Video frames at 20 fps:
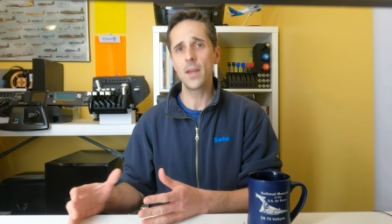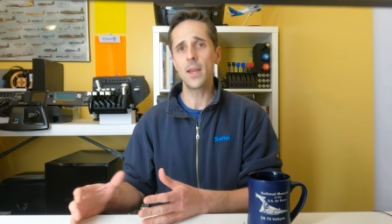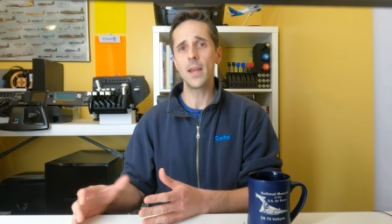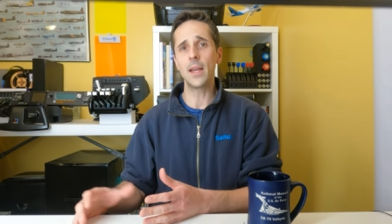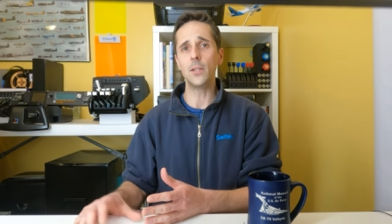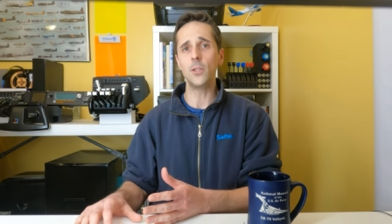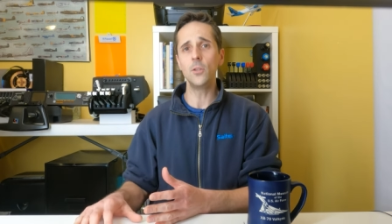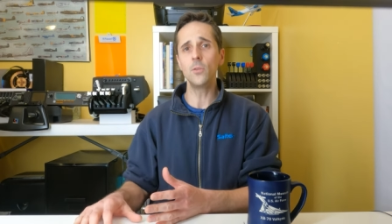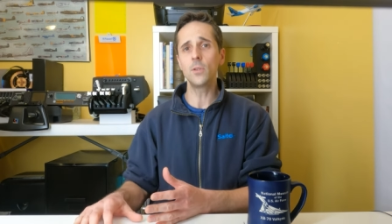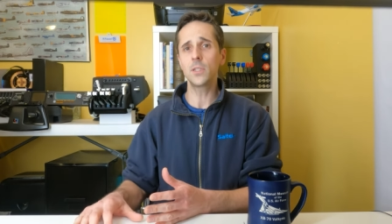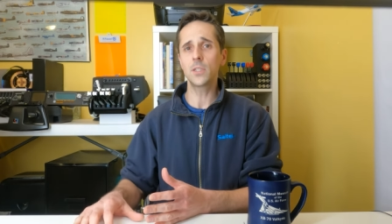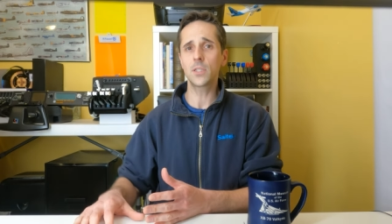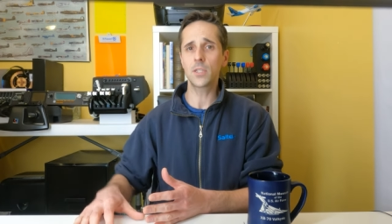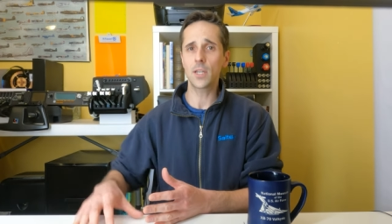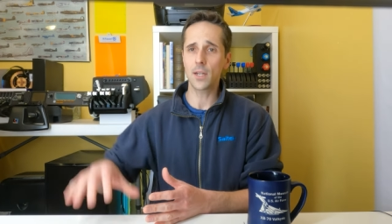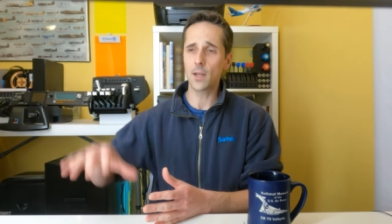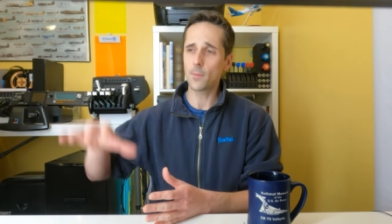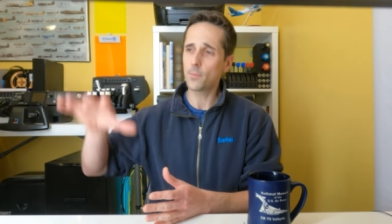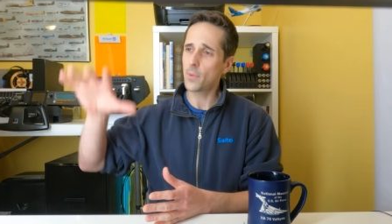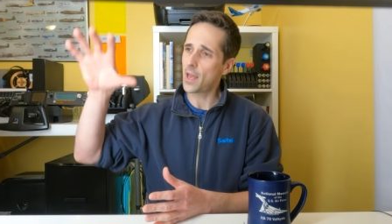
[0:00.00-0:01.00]
and you can
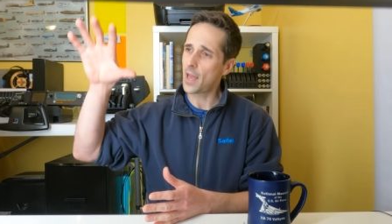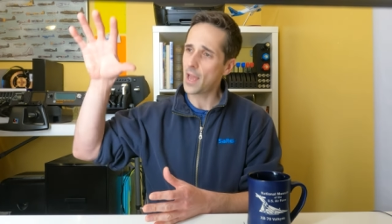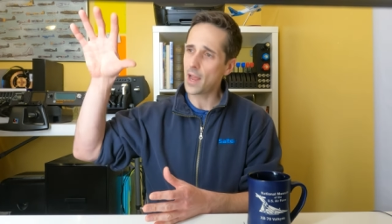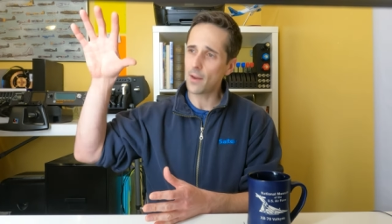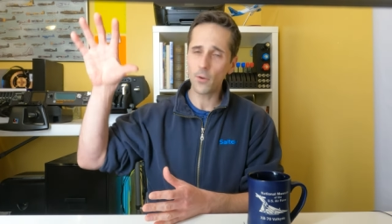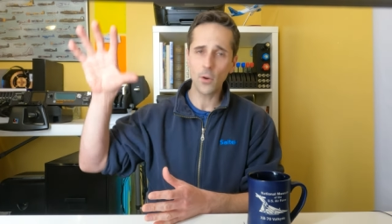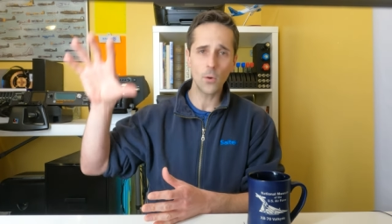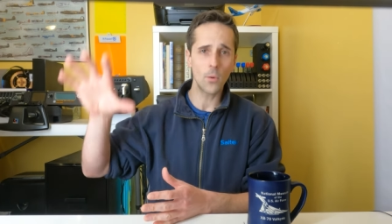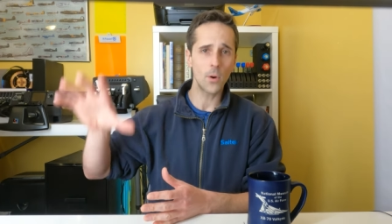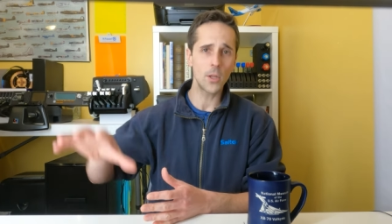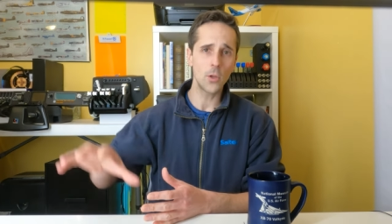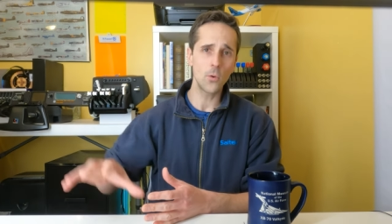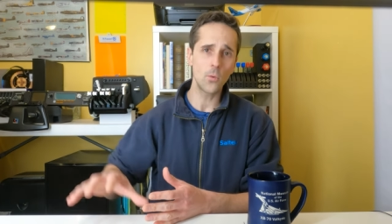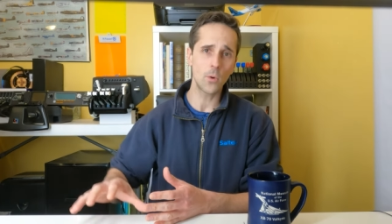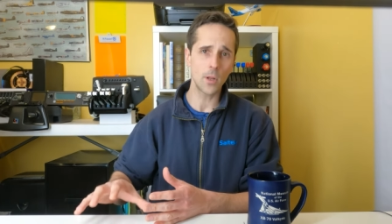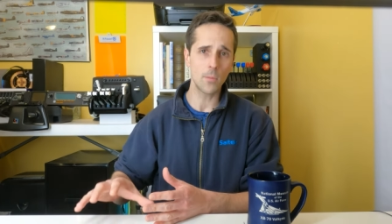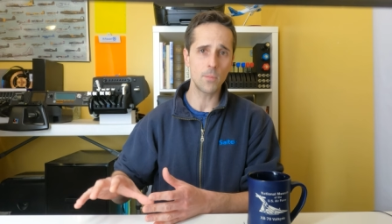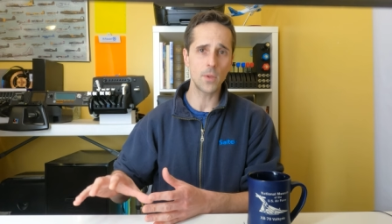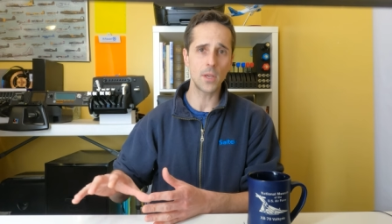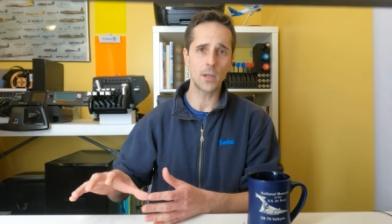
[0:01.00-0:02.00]
set up everywhere you
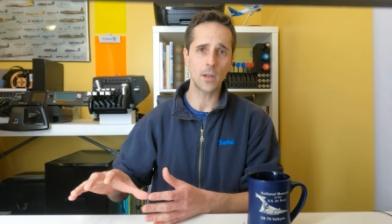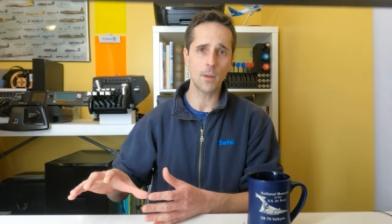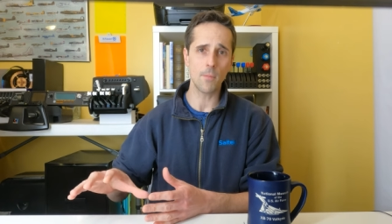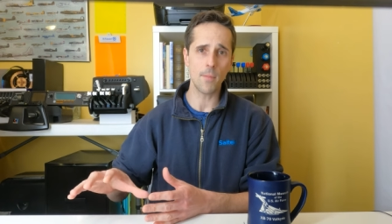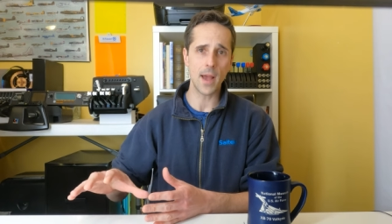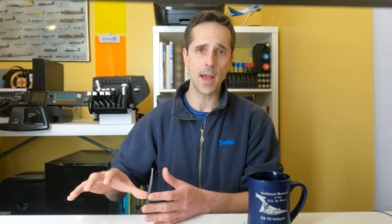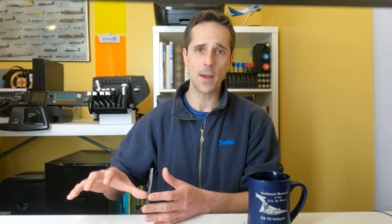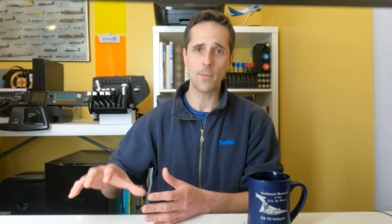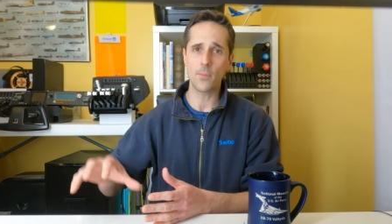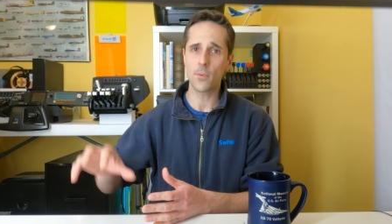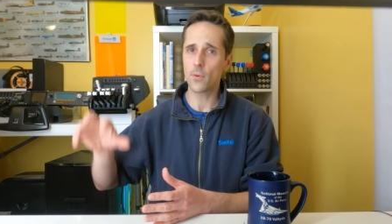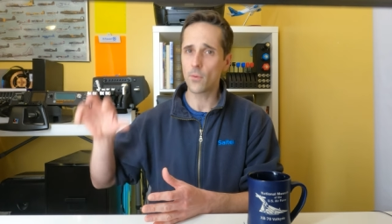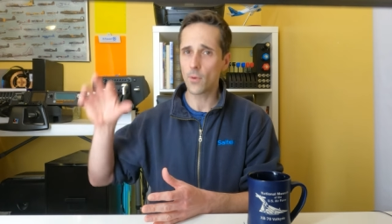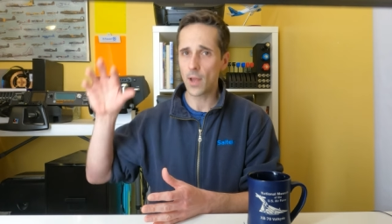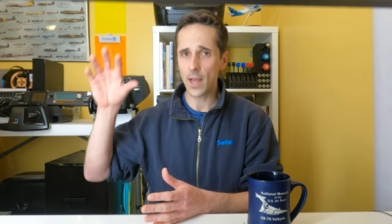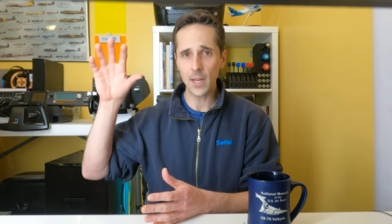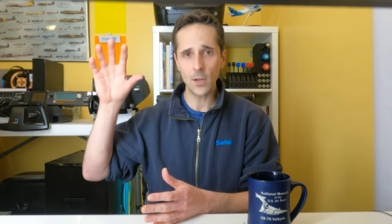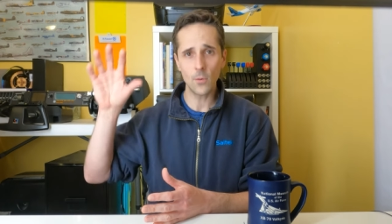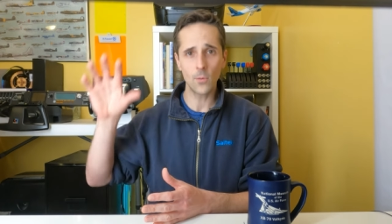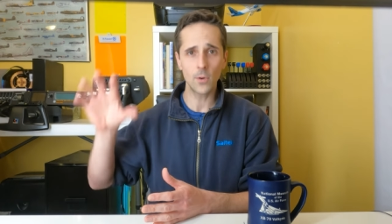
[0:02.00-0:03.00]
want to be on a map,
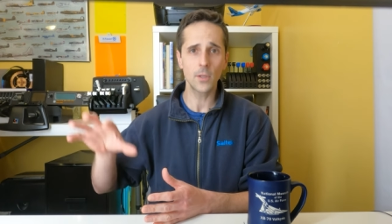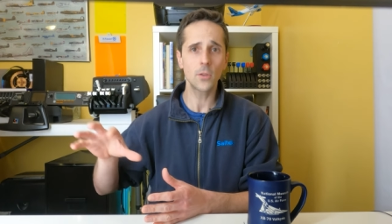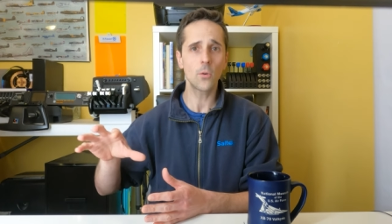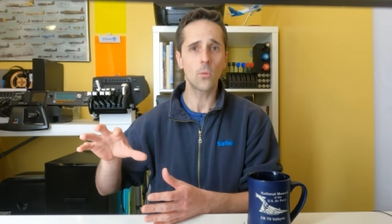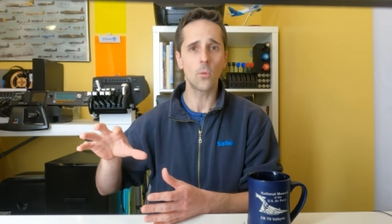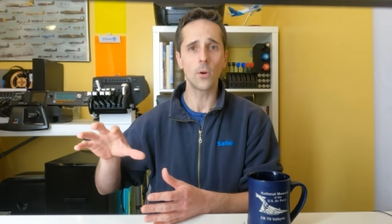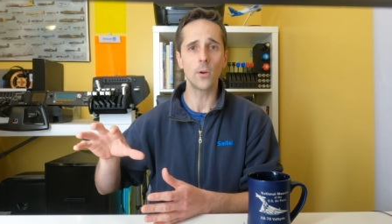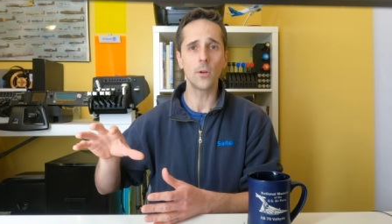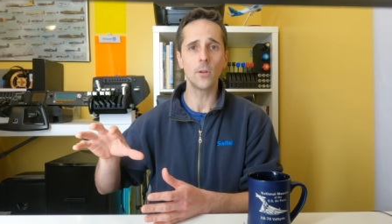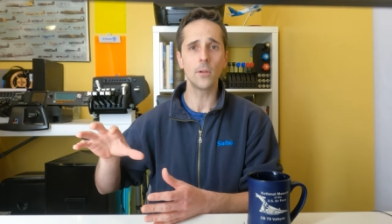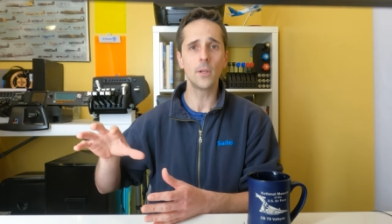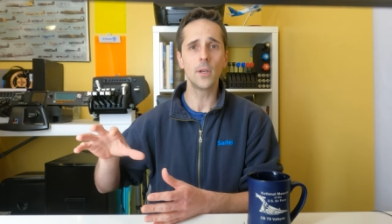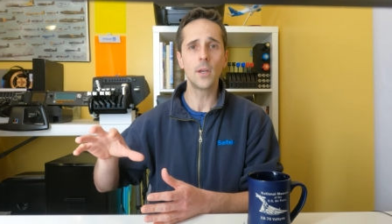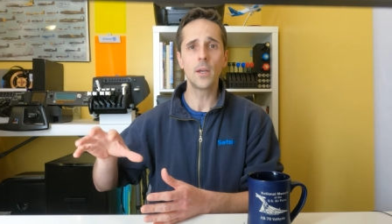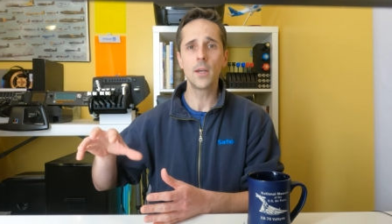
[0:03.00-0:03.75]
anywhere in the world,